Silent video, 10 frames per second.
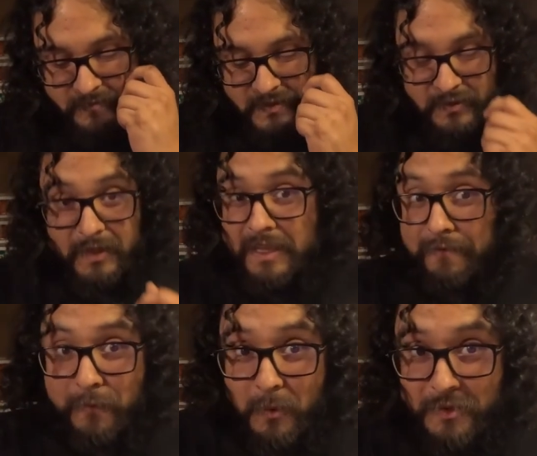So like
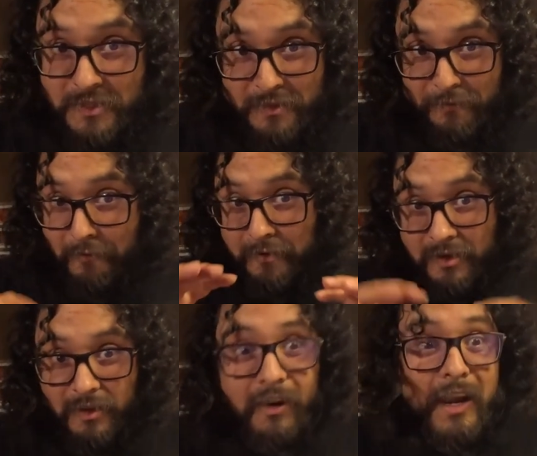if orange is your favorite
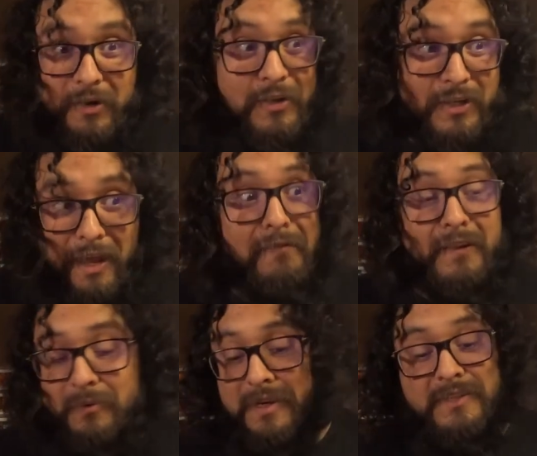color, I know you
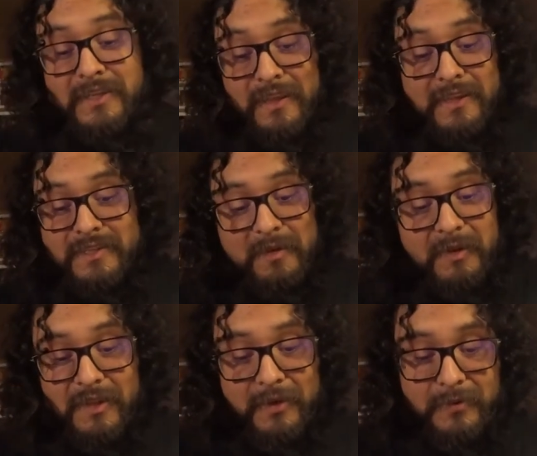definitely want to see this up
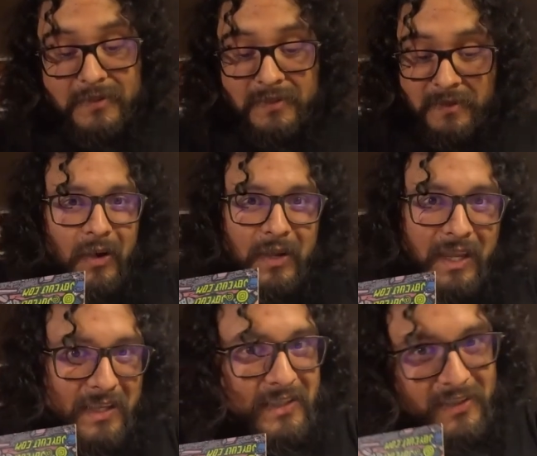close.
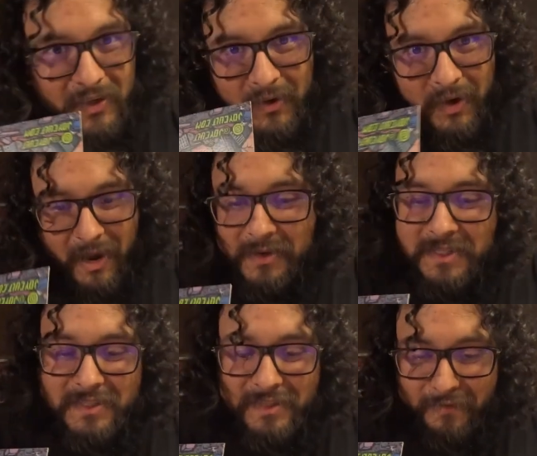Okay, so I
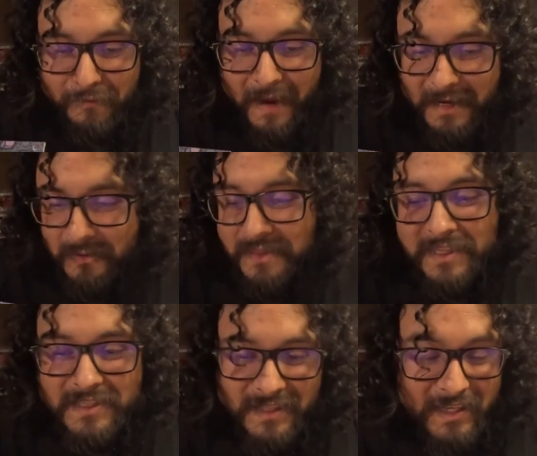was fighting with
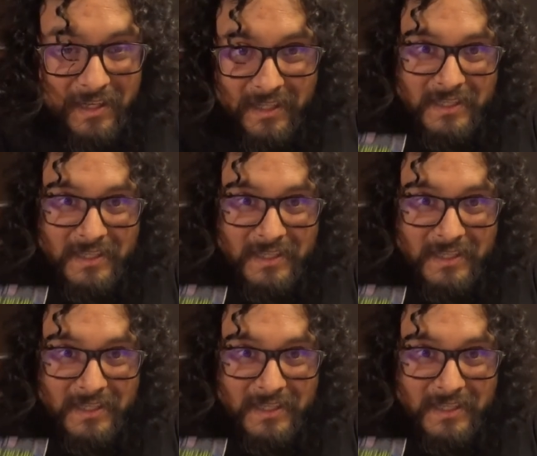this thing to